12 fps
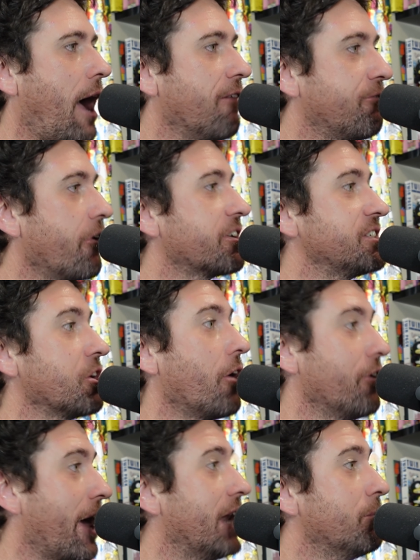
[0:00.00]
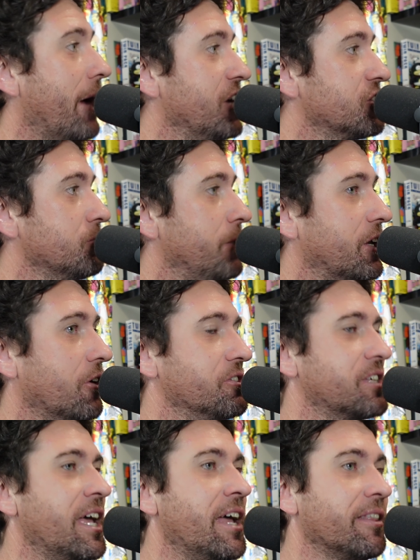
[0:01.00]
focusing on animation,
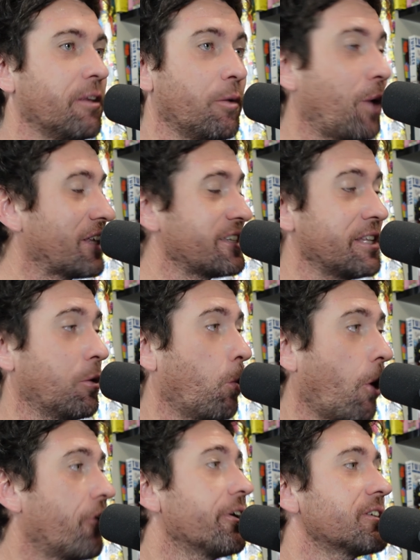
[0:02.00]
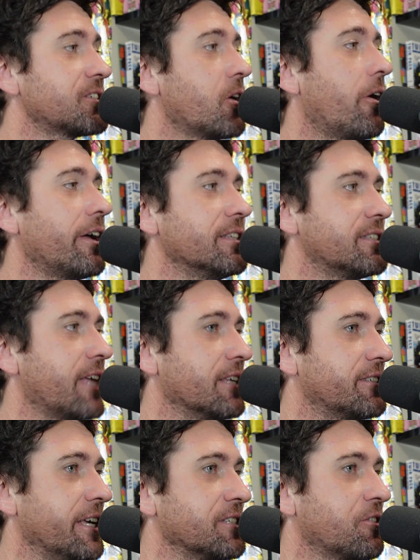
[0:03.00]
because, as I said, there were worrying signs that
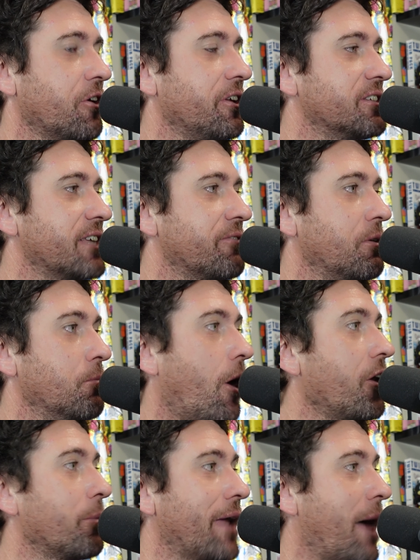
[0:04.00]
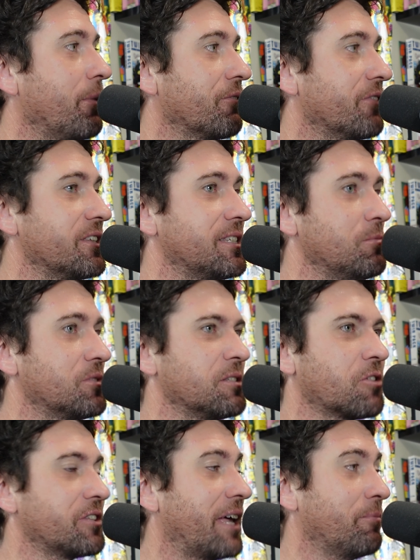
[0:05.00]
season 37 might not be happening for The Simpsons
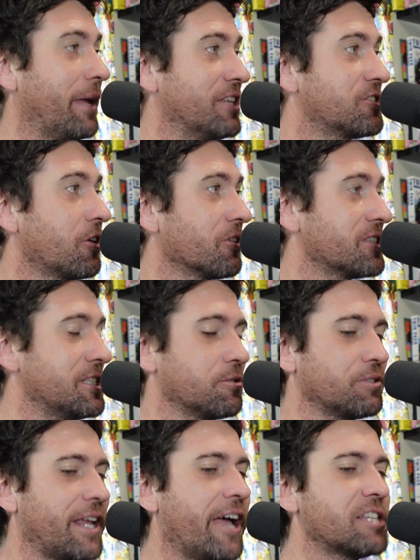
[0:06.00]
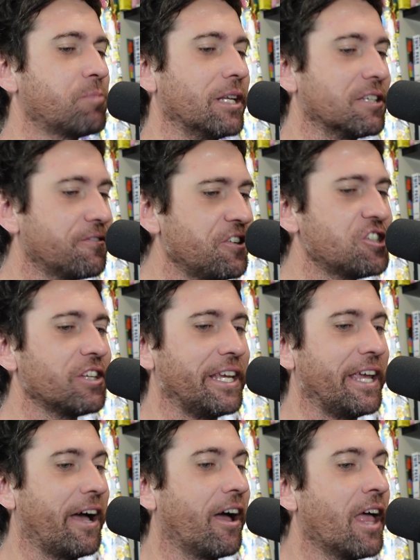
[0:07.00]
because it had been so long since it was announced, but it's officially
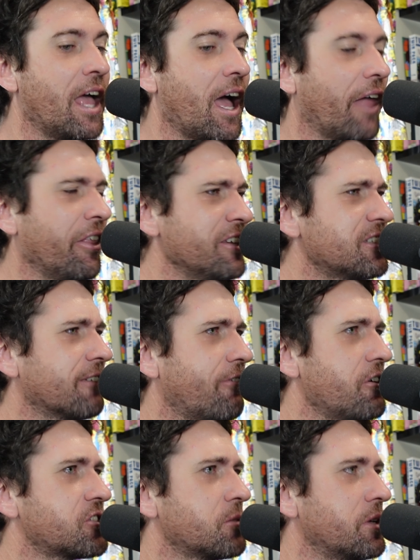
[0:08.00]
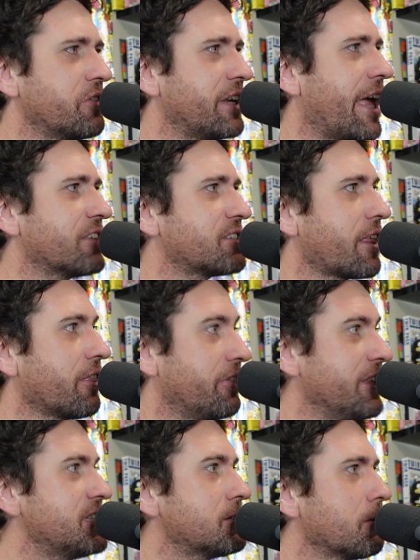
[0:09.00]
here. I think this is the first time they've announced
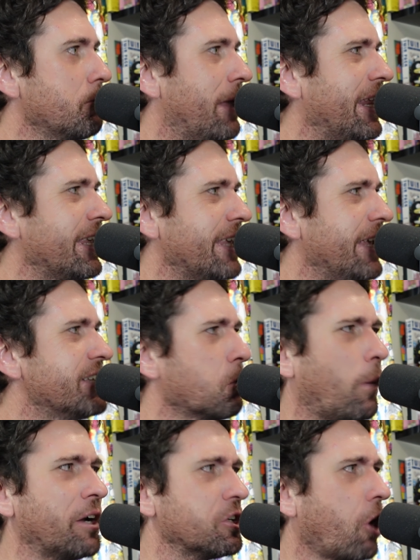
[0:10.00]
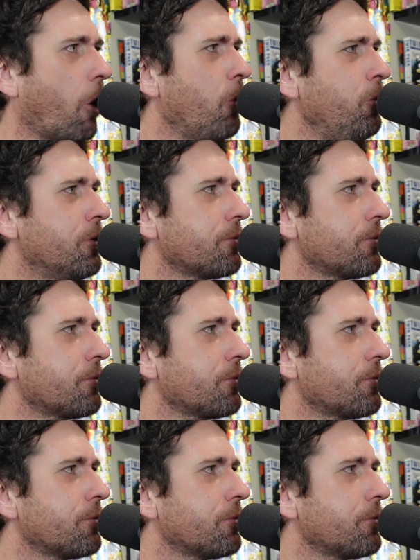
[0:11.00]
this many years in one go.